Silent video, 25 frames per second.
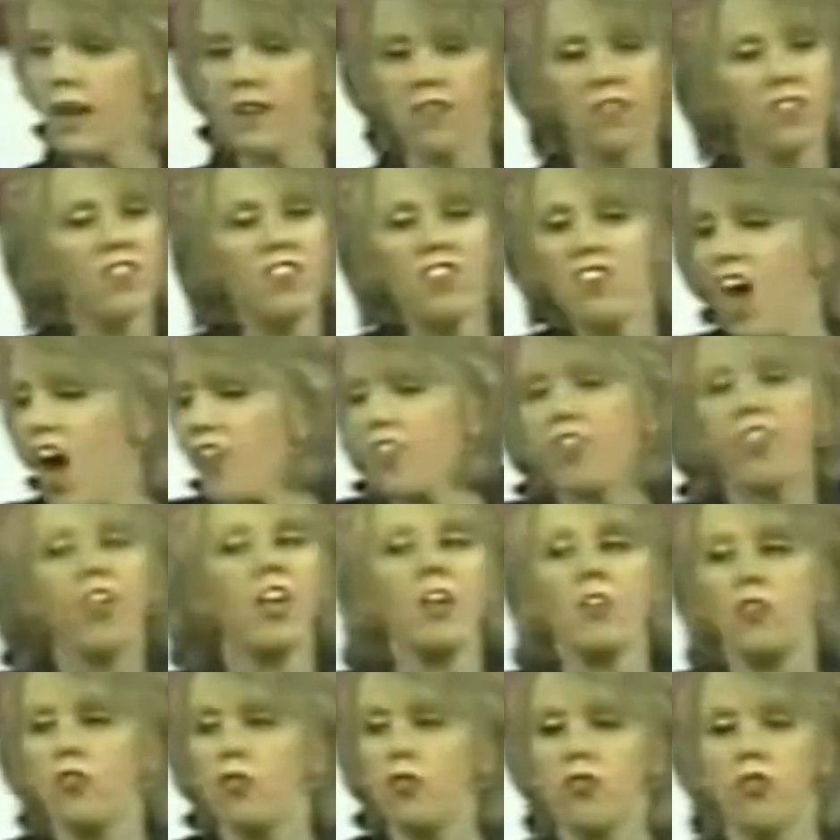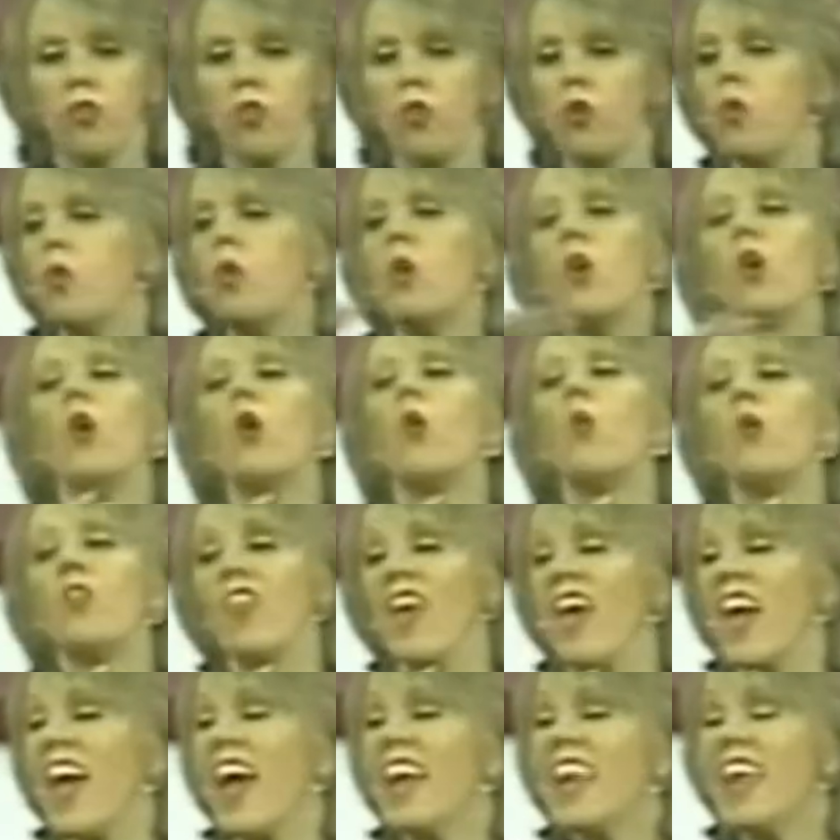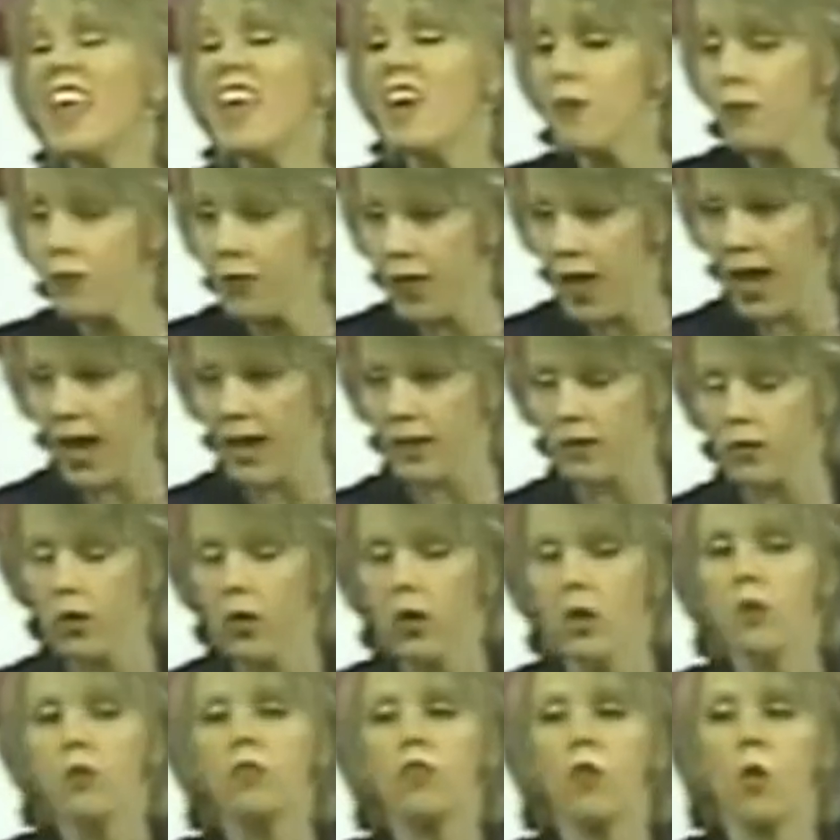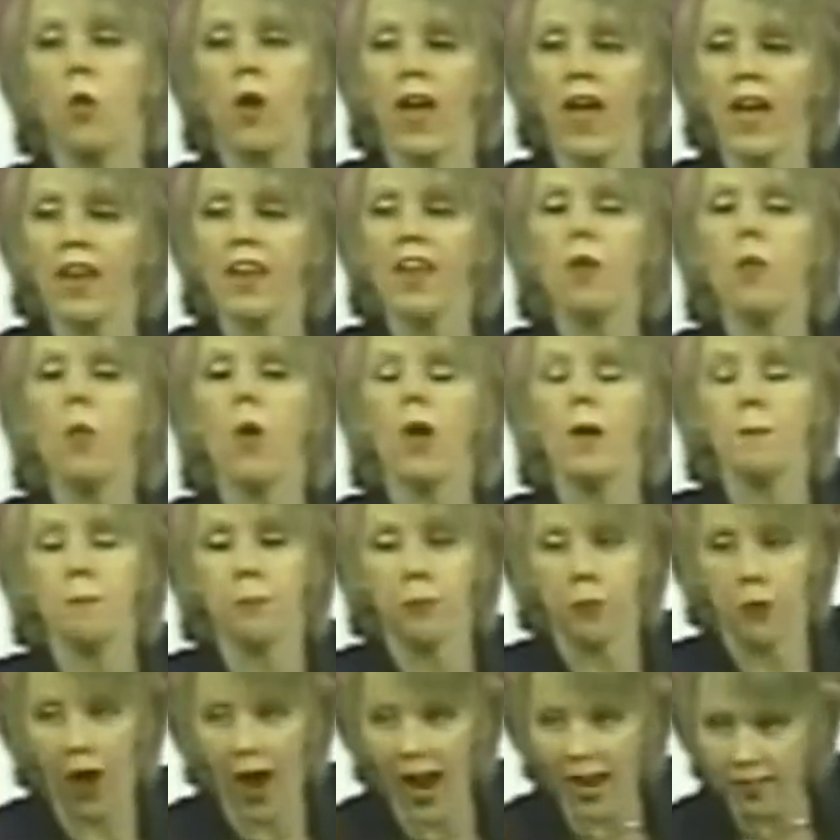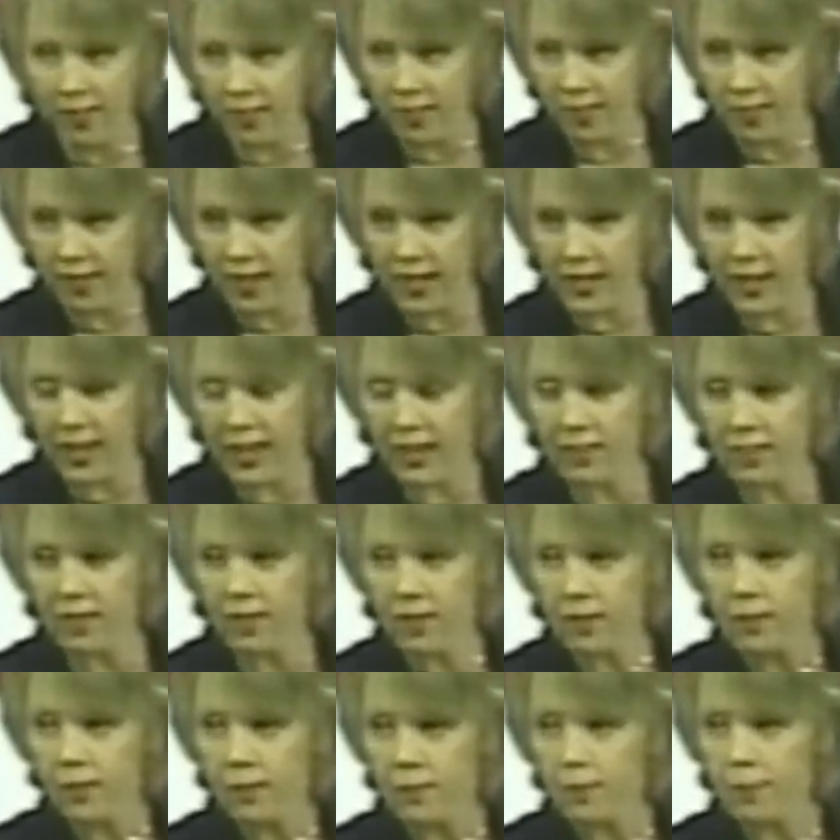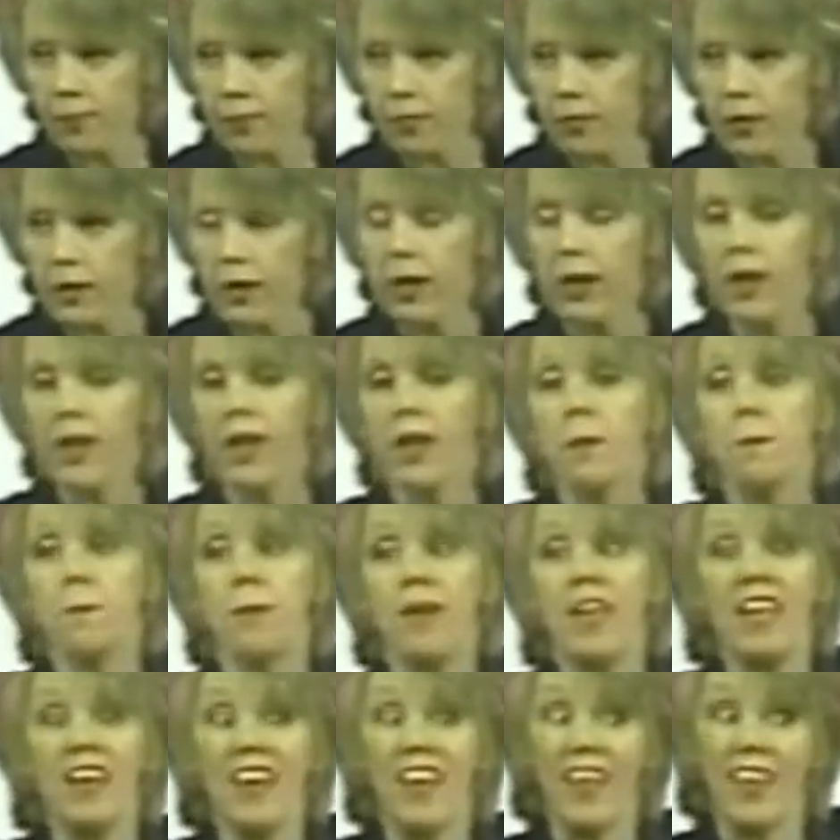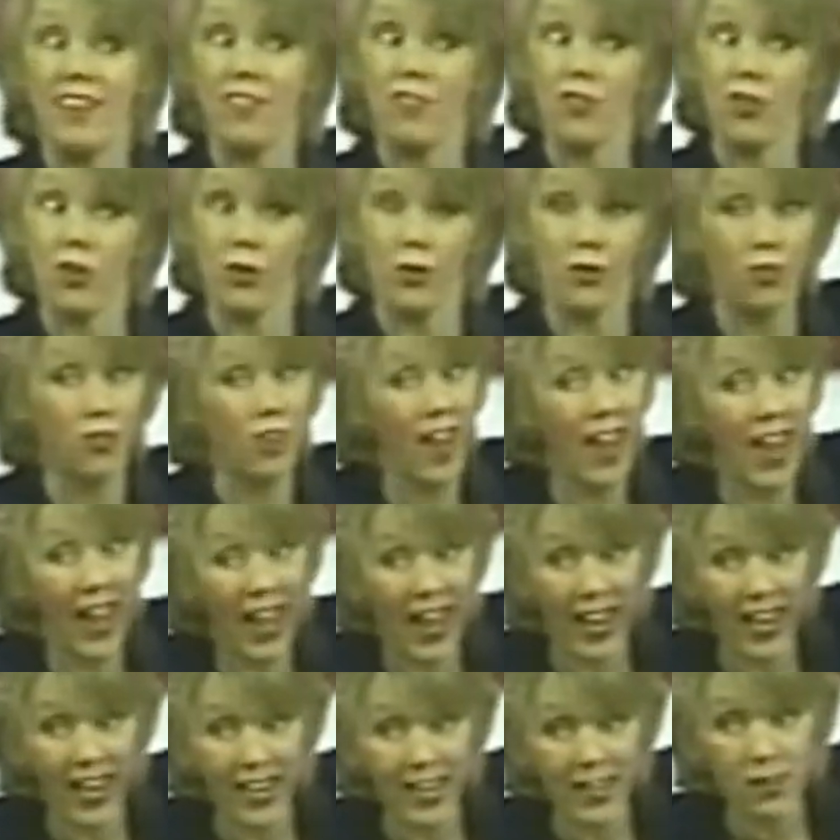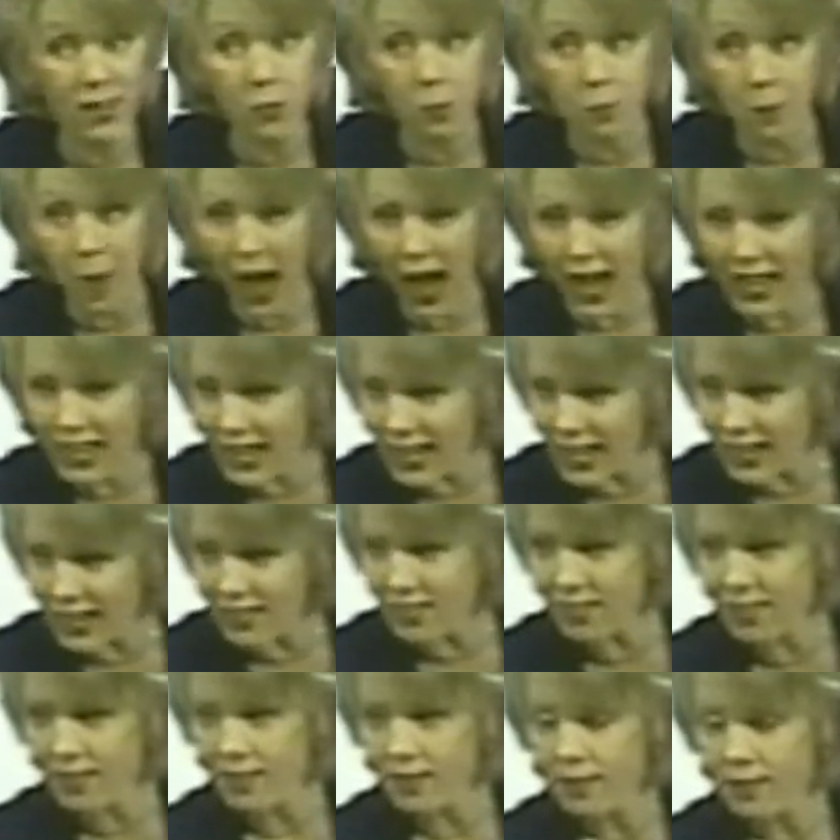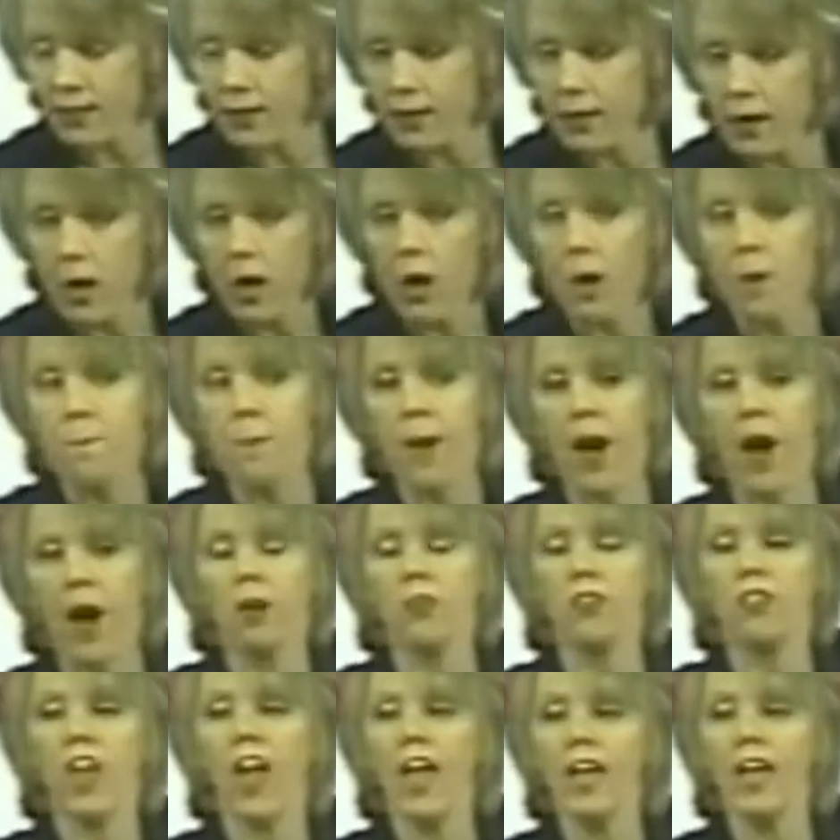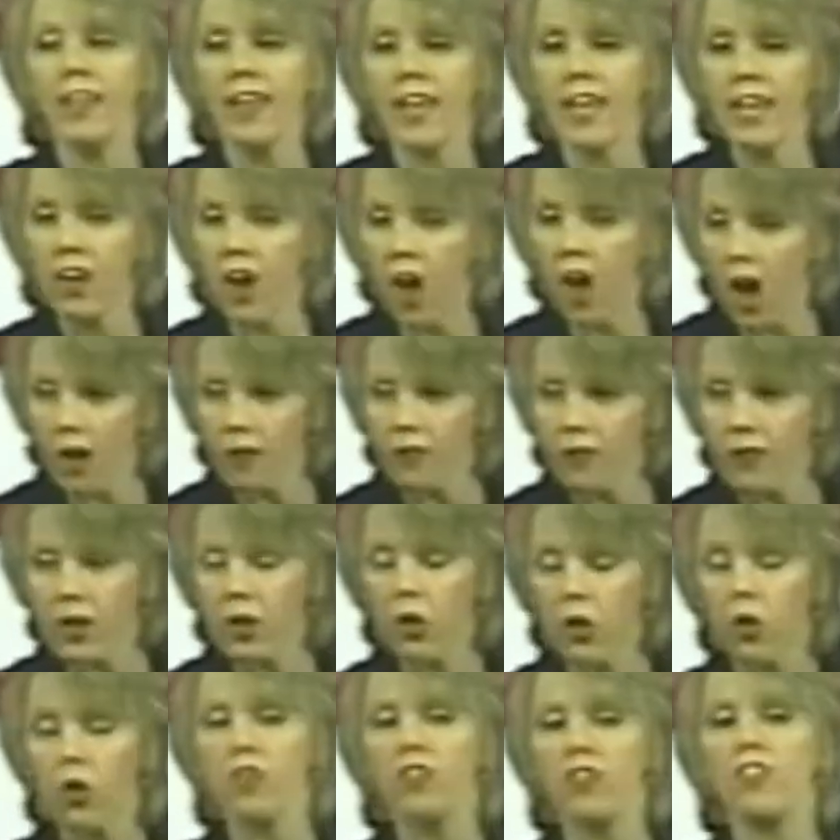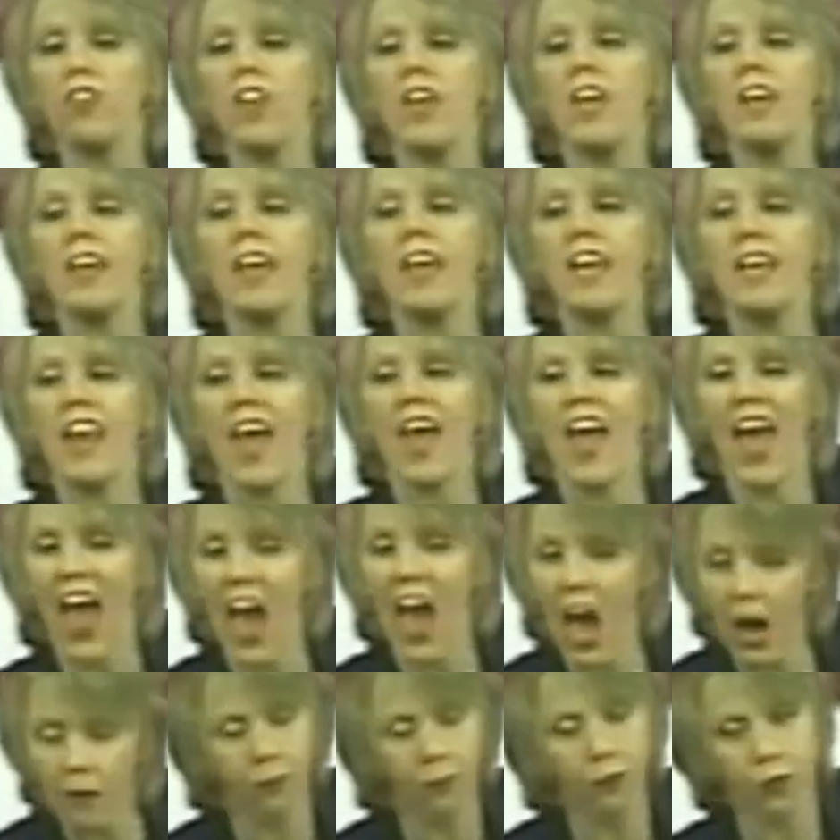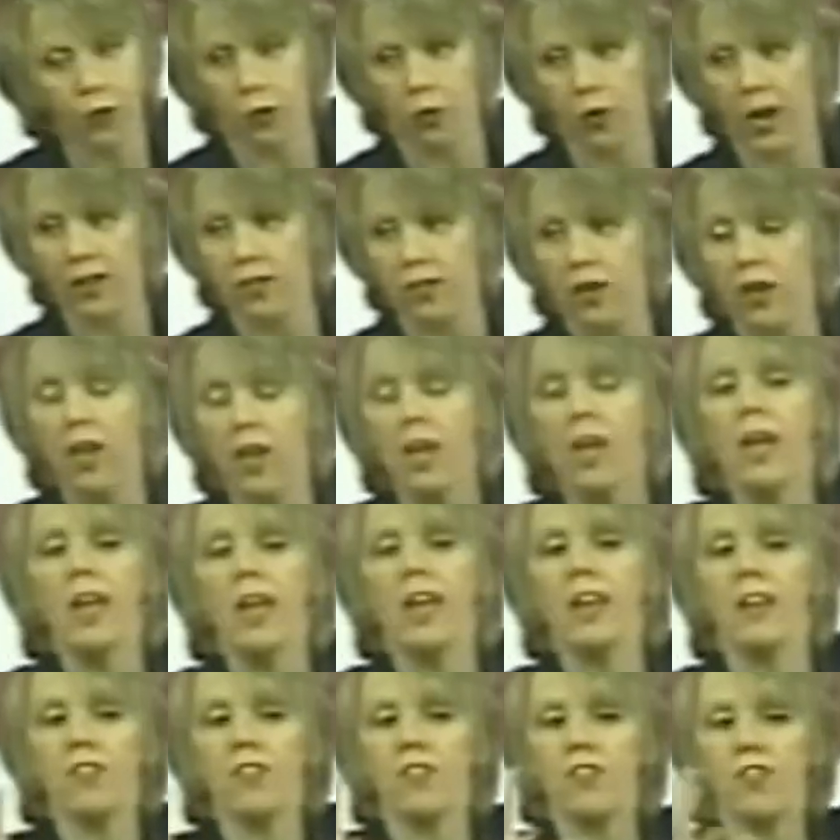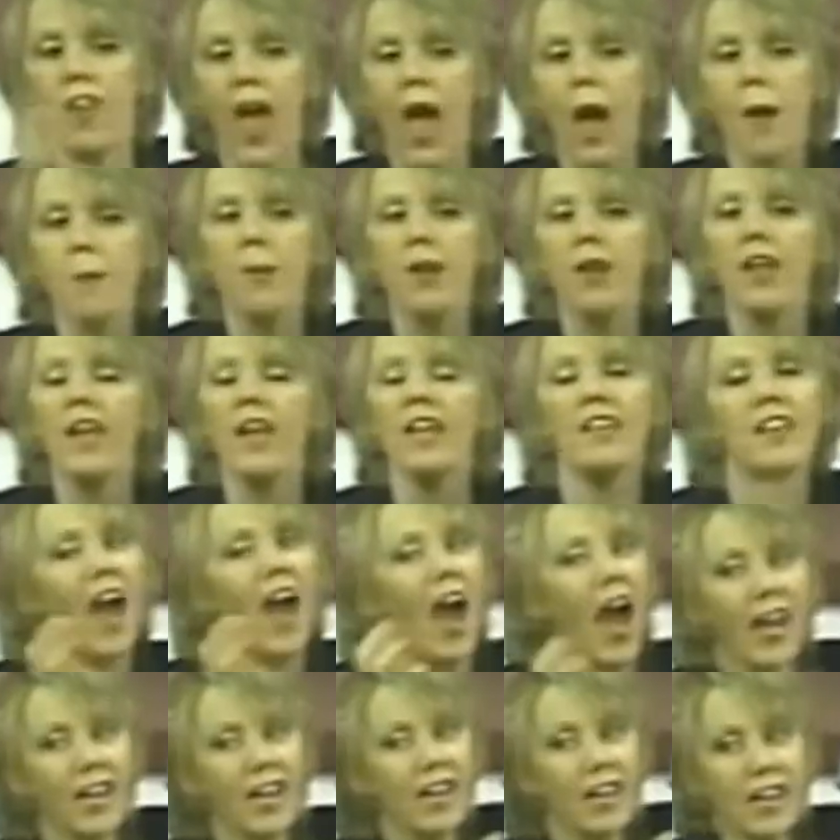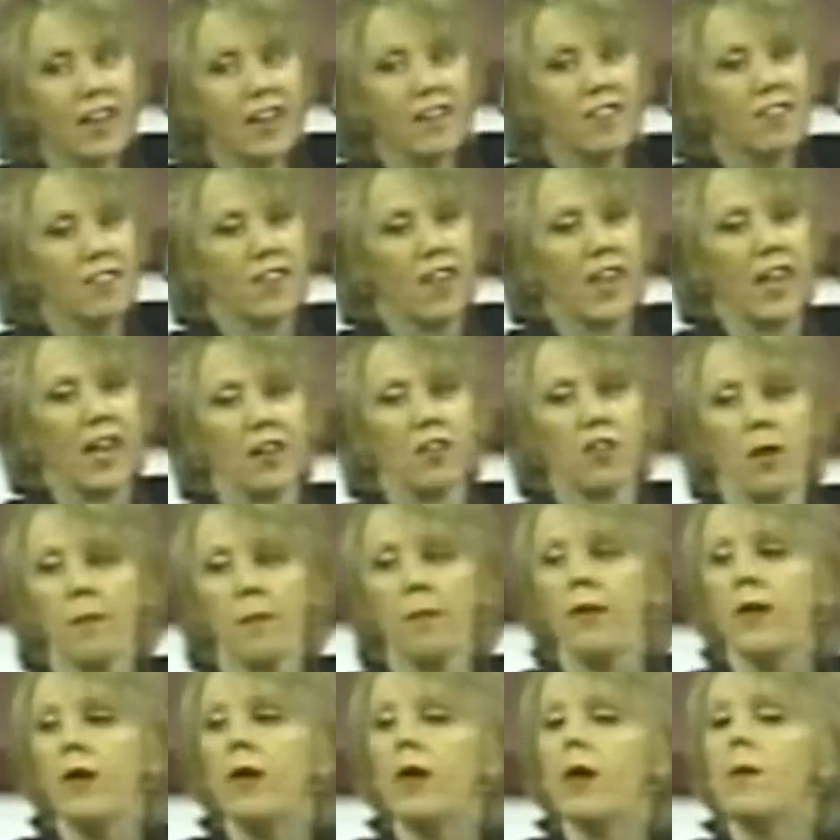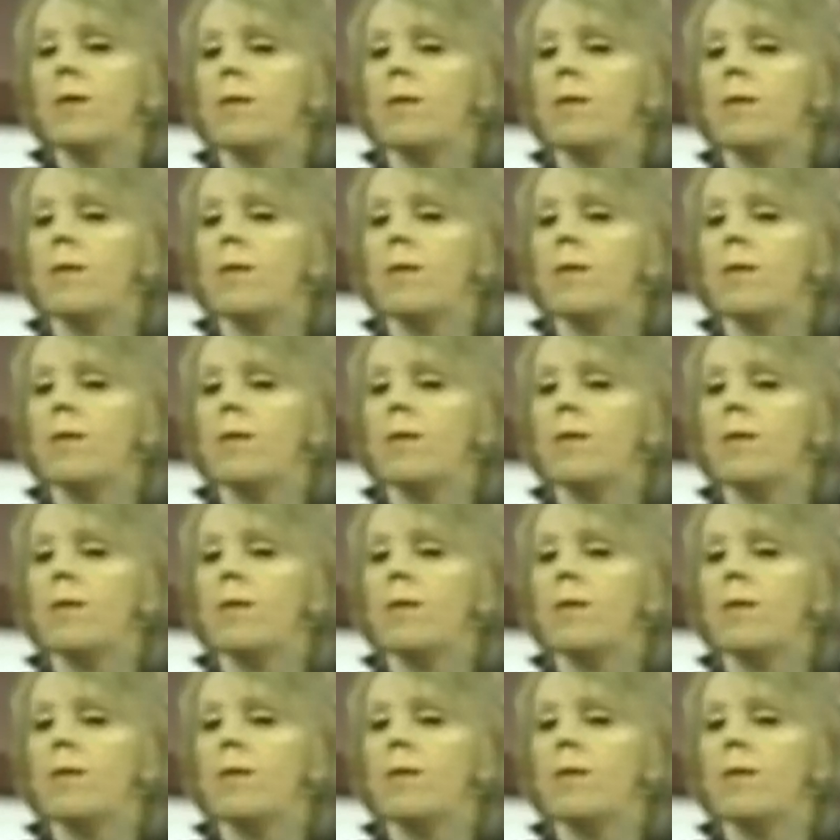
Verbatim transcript: he has nothing to do with any of that. So, anyone practicing it, being entertained by it, partaking of it, or seeking after it, is dabbling not in his kingdom,